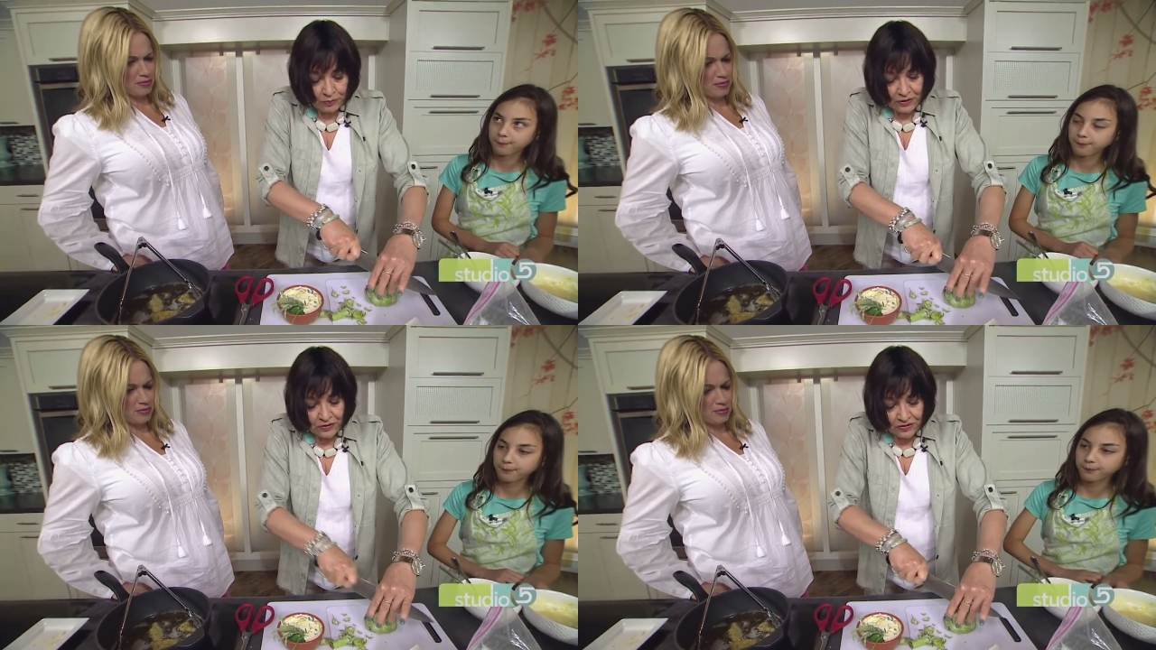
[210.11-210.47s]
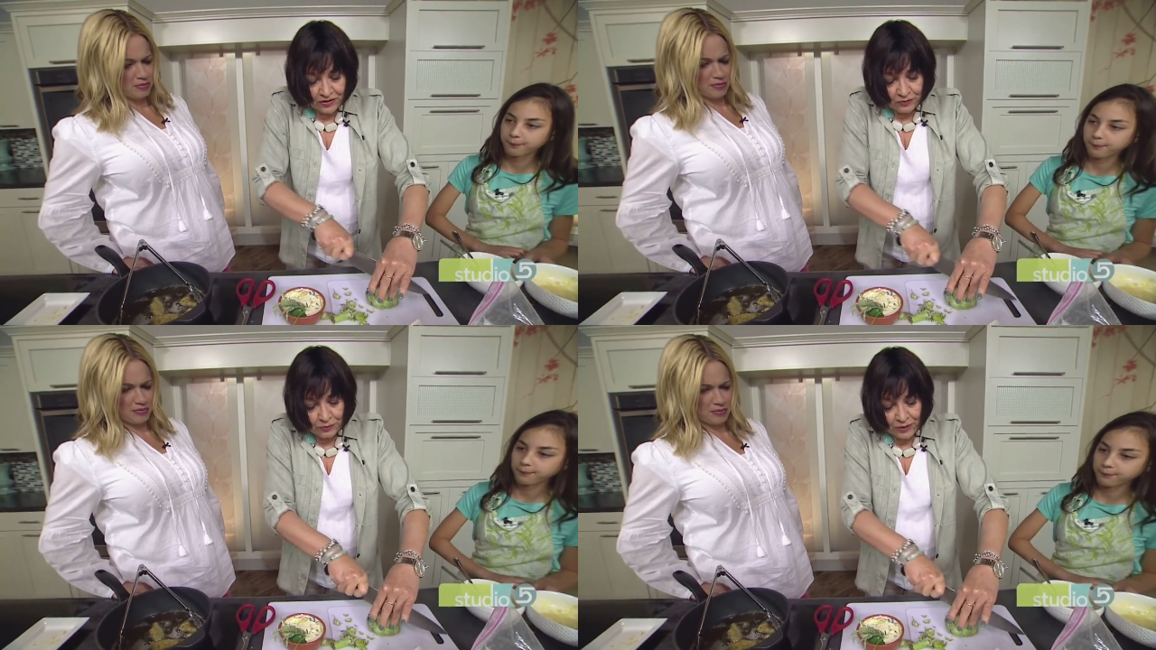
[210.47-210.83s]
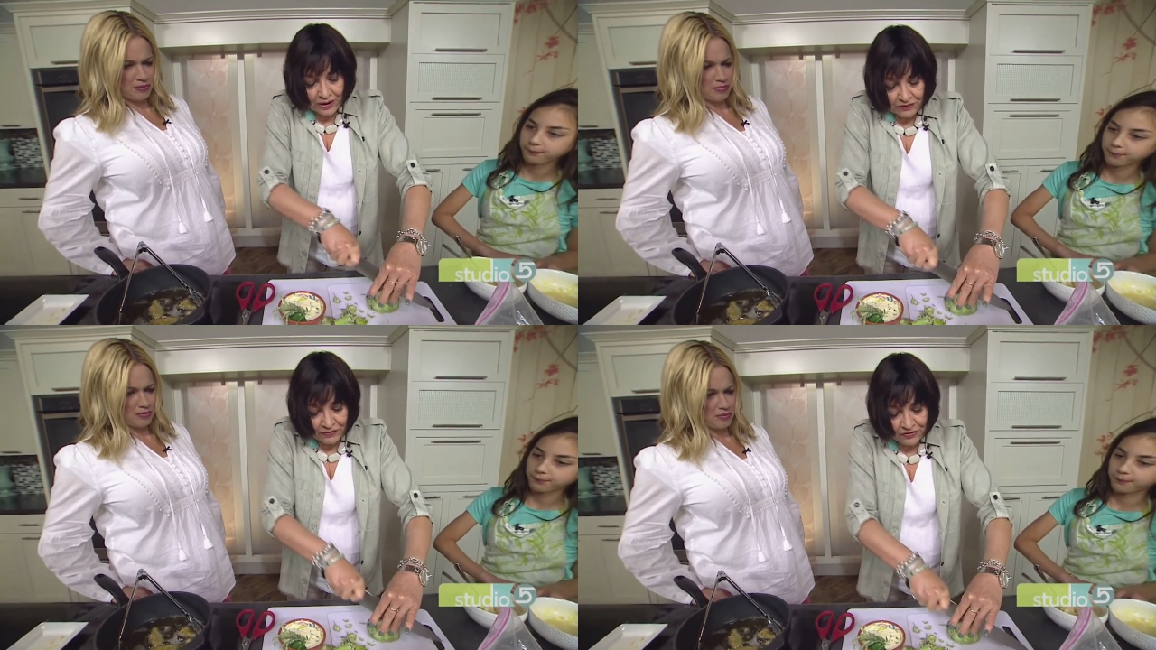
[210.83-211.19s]
Speaker 1: because then we
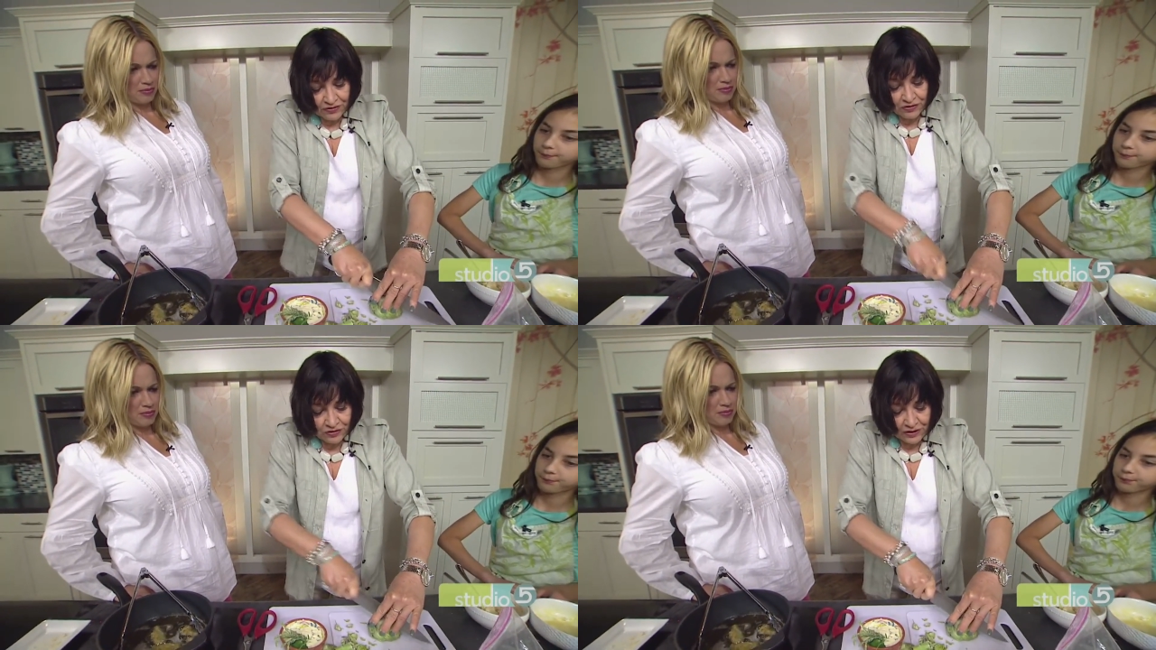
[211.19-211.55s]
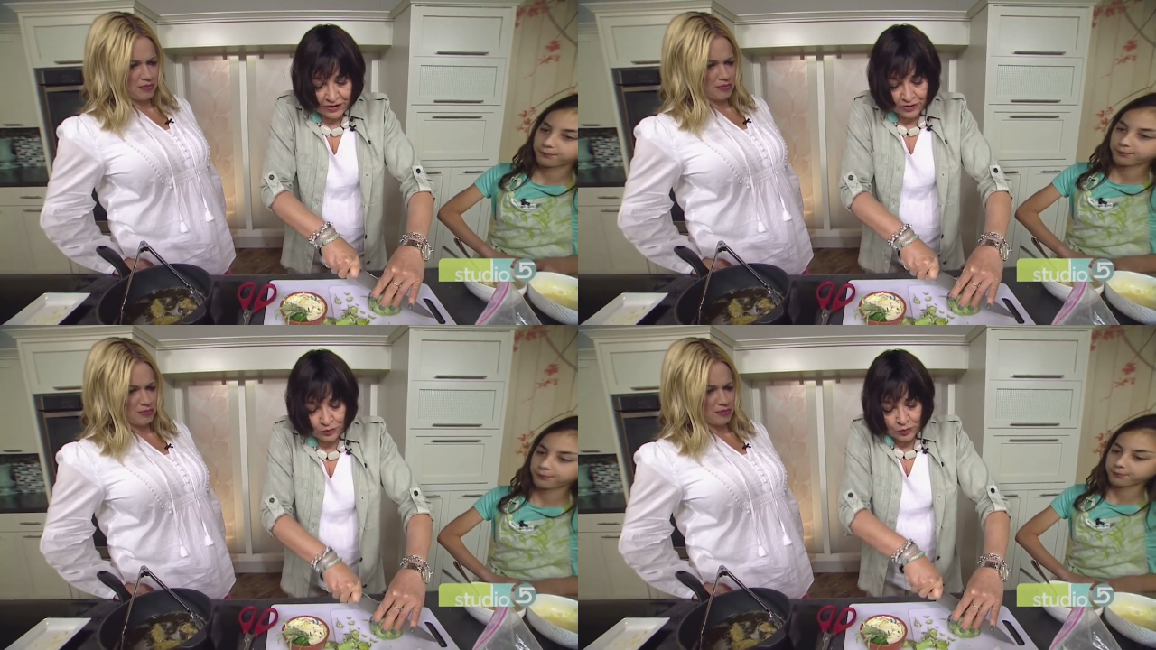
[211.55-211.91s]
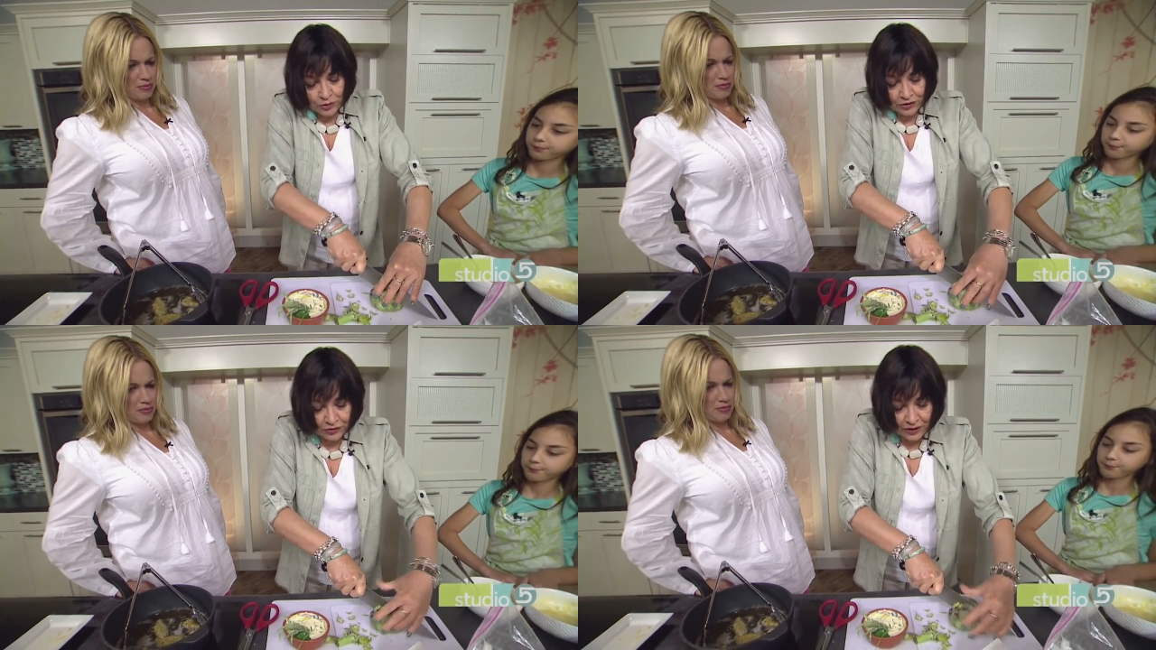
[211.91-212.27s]
have acidulated
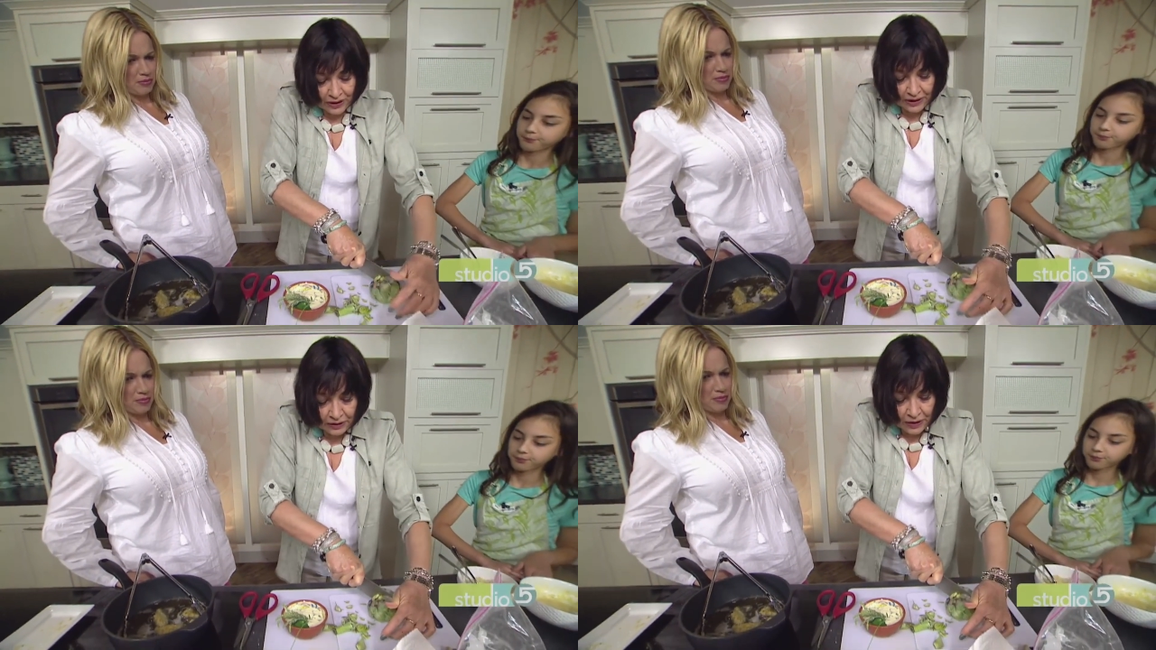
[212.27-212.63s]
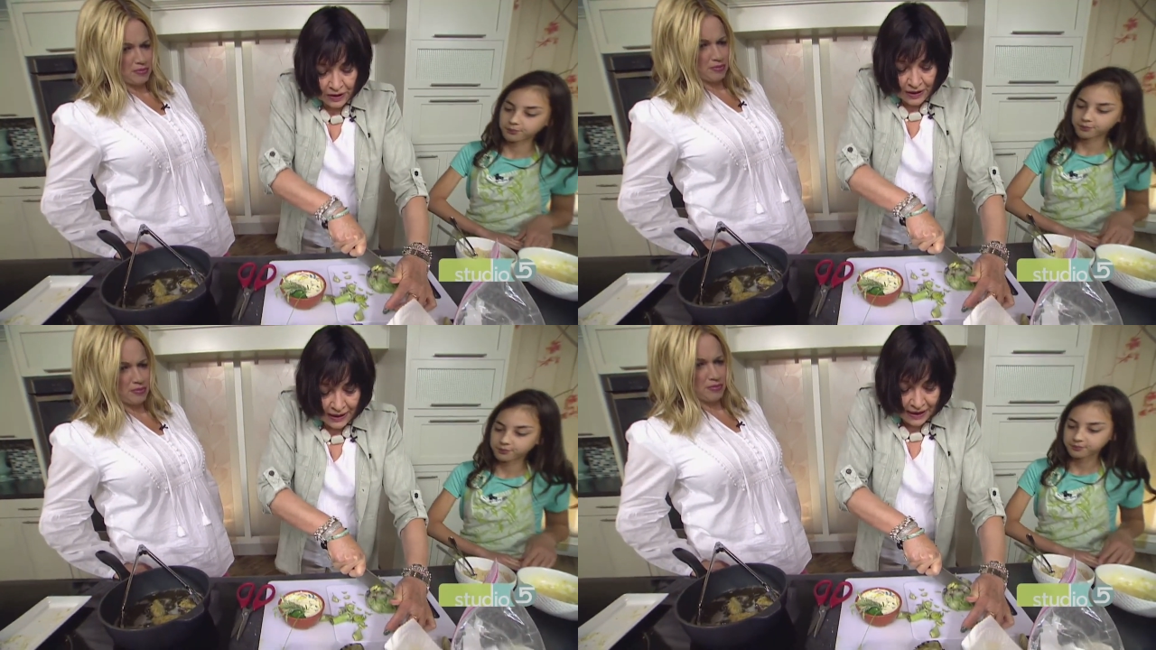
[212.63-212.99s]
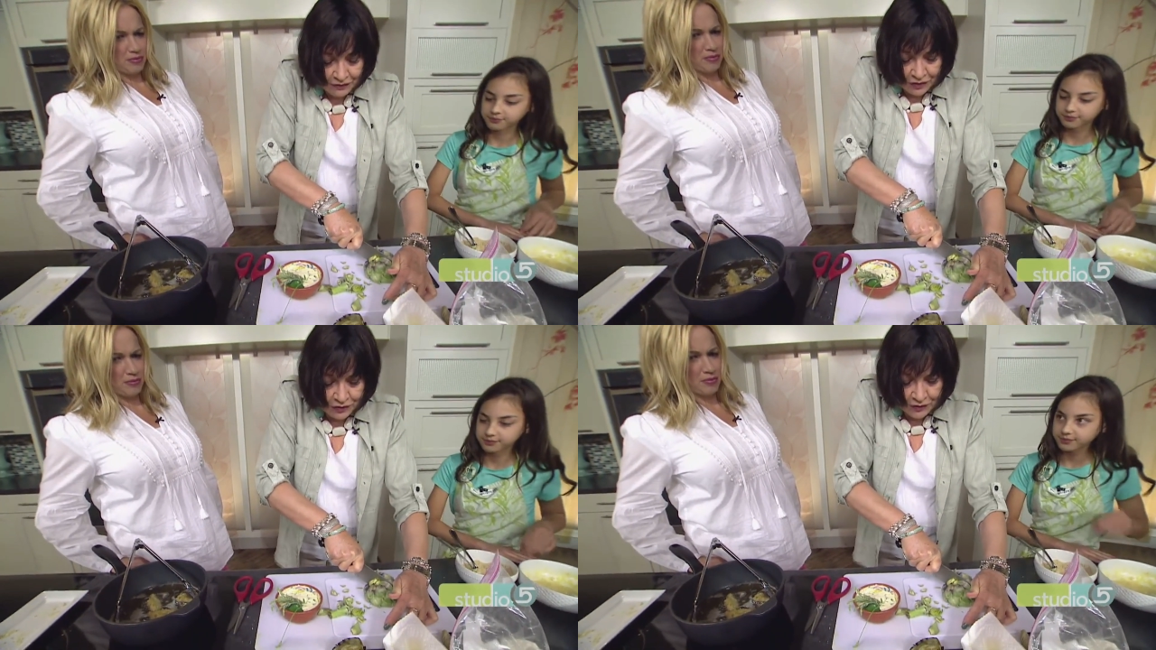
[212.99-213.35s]
water. And
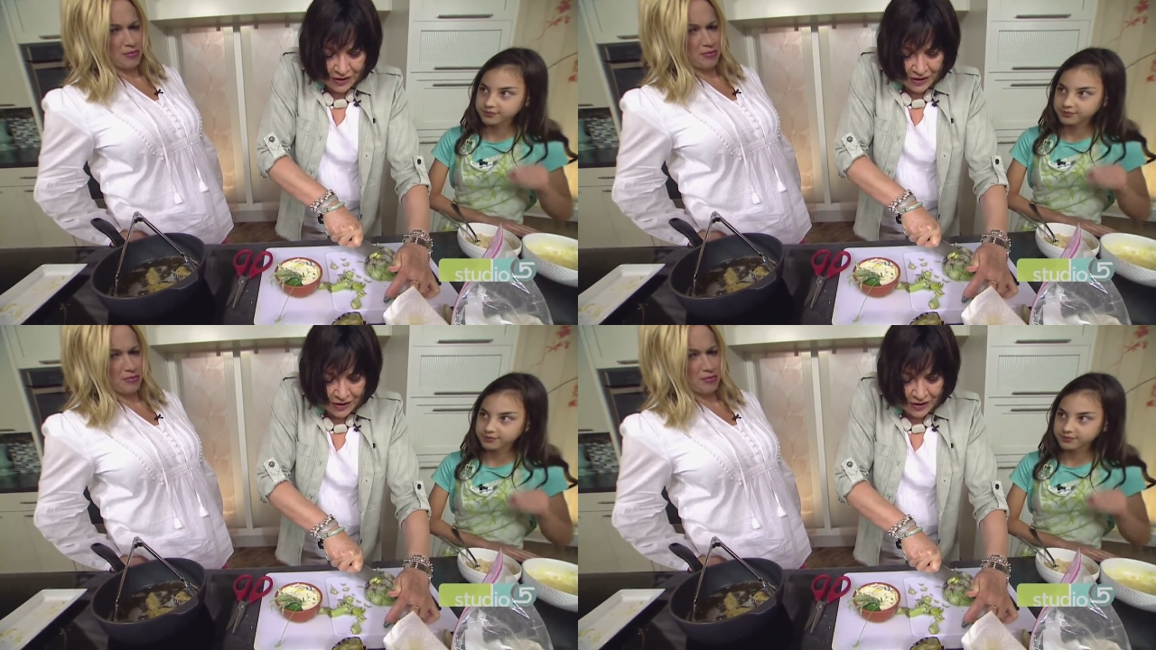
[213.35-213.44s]
after you've